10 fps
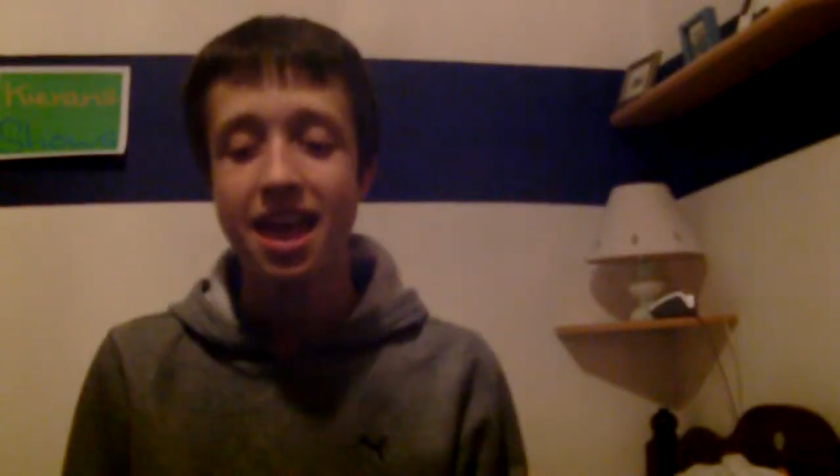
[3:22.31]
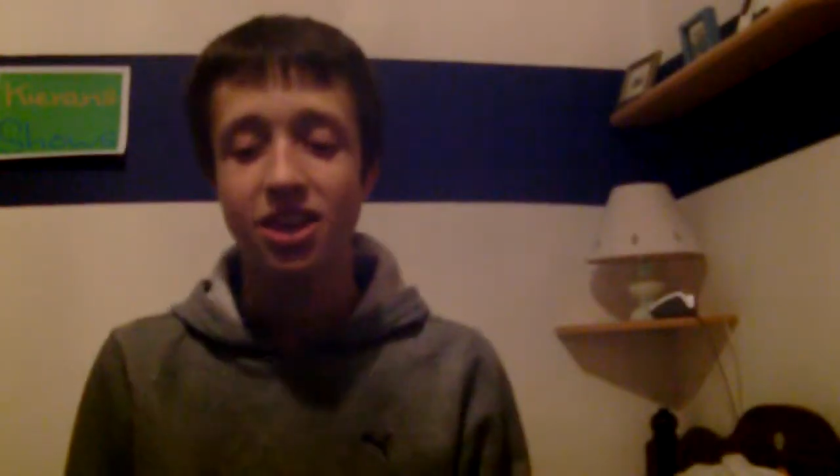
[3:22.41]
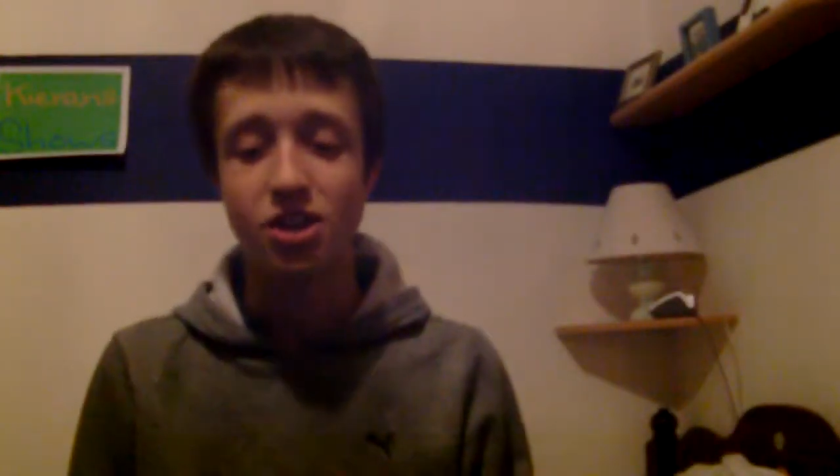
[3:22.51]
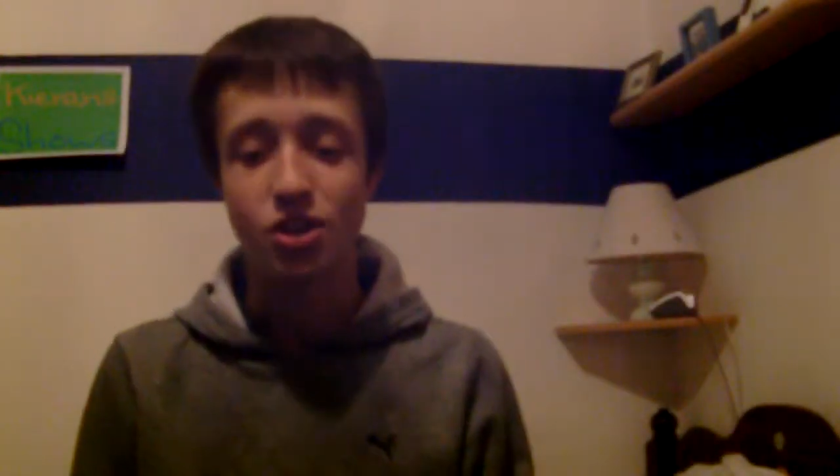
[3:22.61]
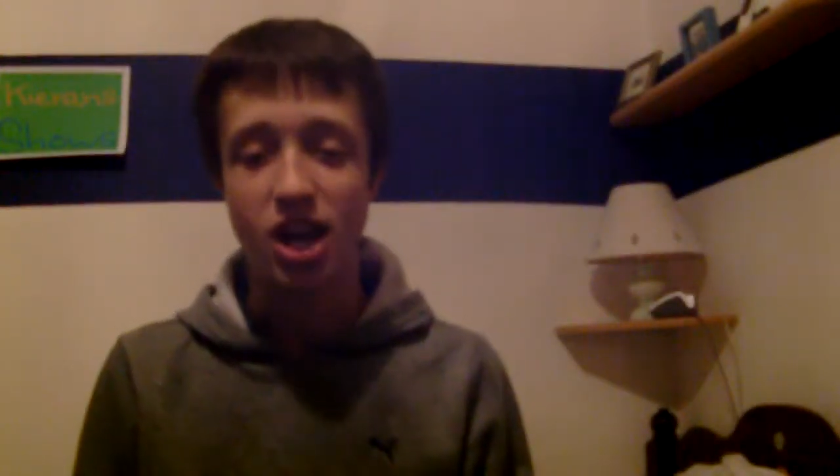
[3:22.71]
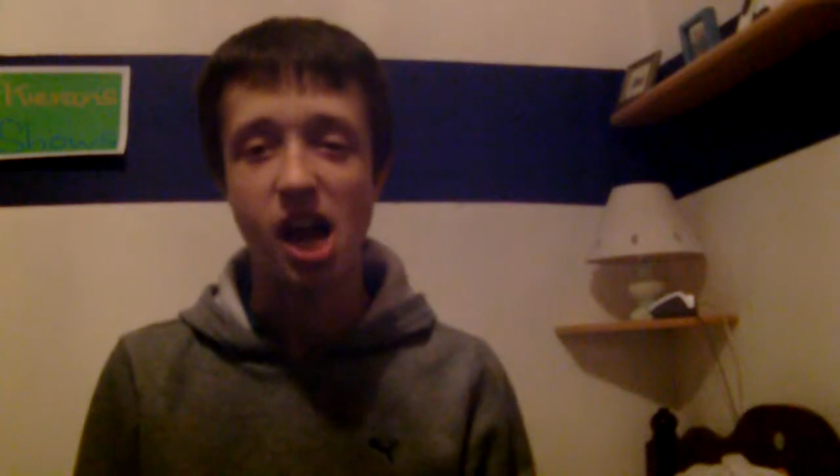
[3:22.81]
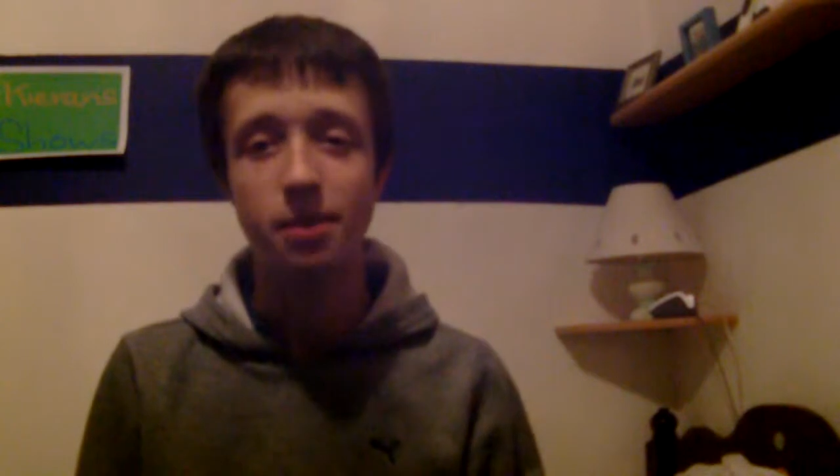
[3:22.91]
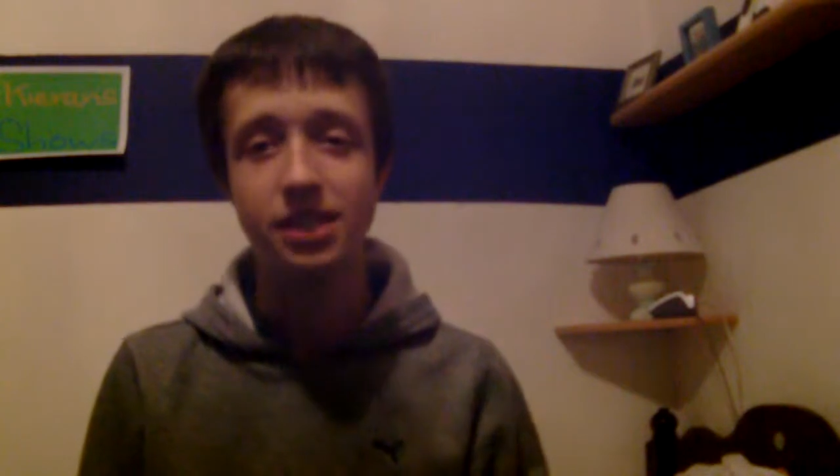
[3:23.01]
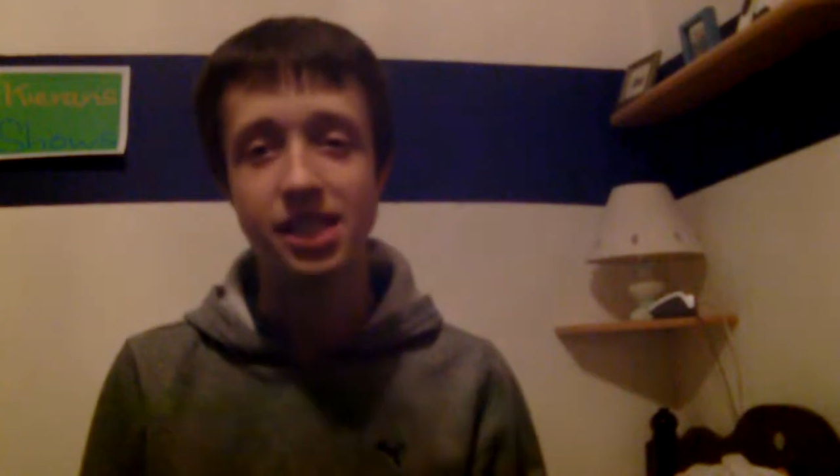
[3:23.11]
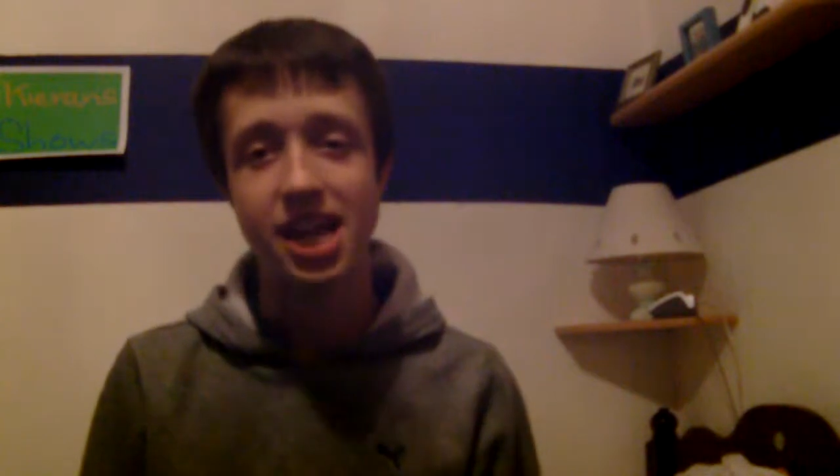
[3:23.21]
Your
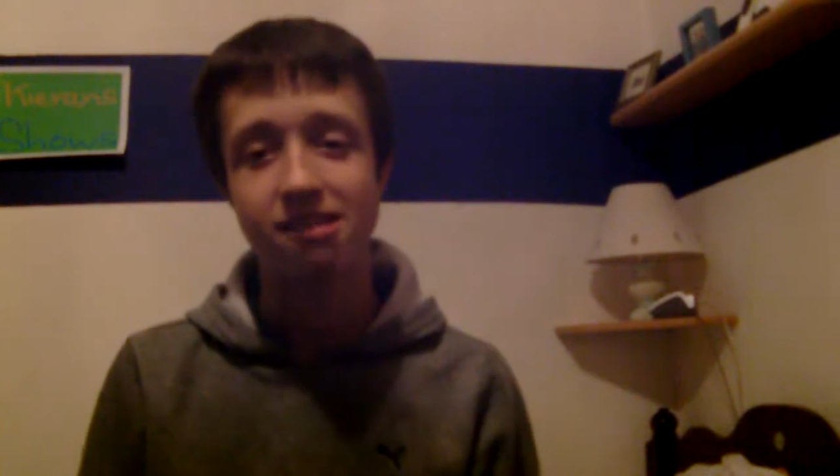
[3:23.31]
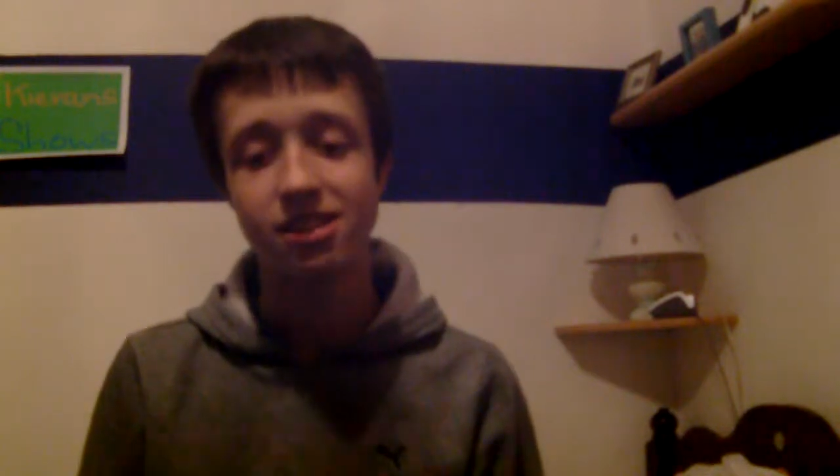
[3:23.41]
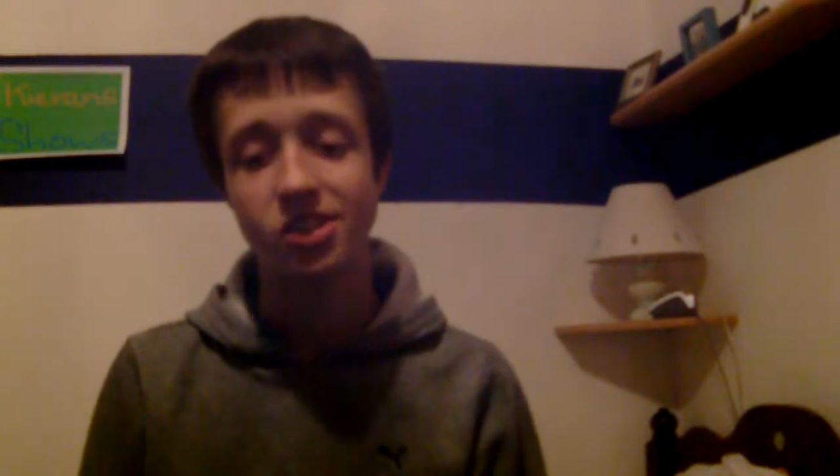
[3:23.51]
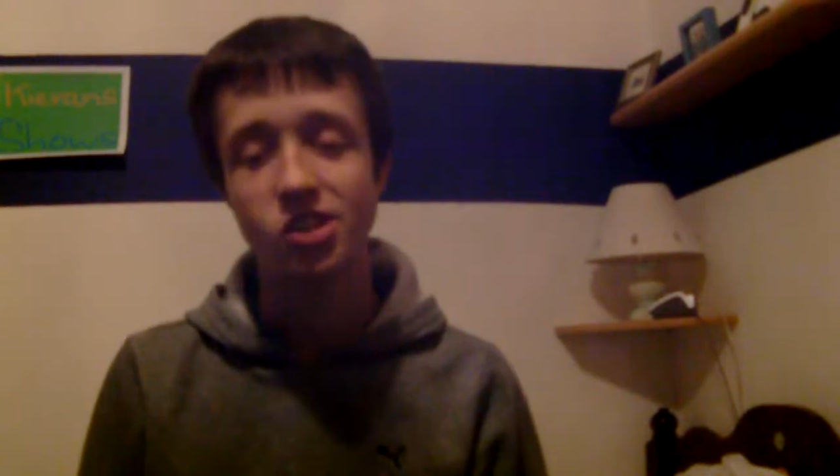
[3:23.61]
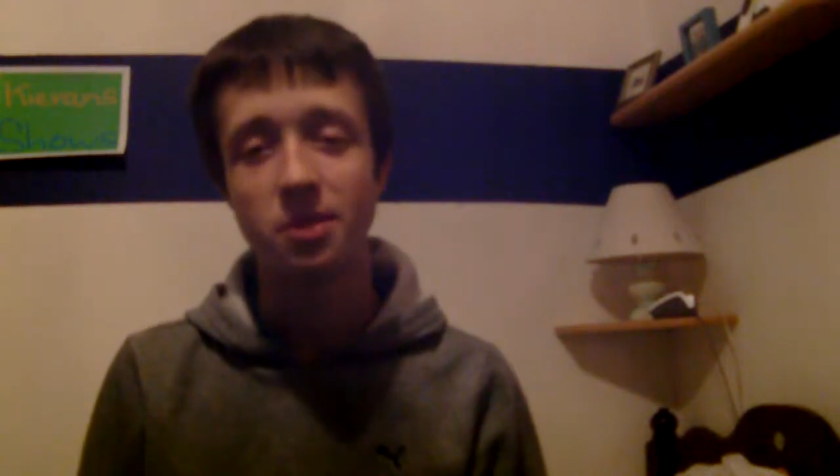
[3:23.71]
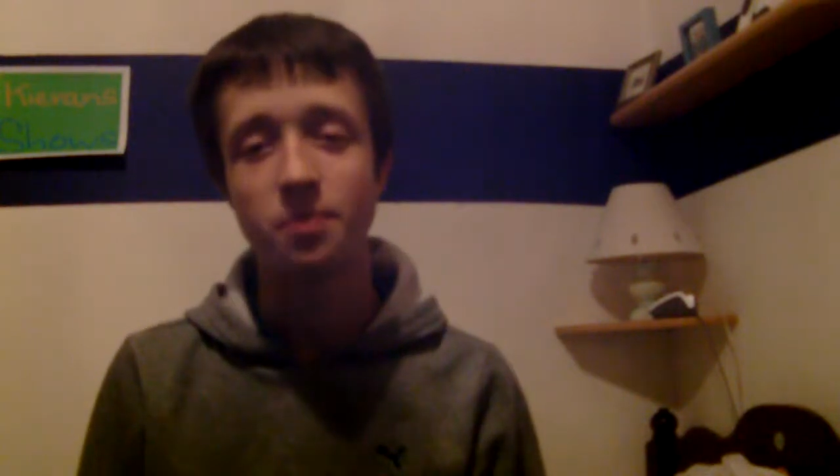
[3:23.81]
grammar's errant.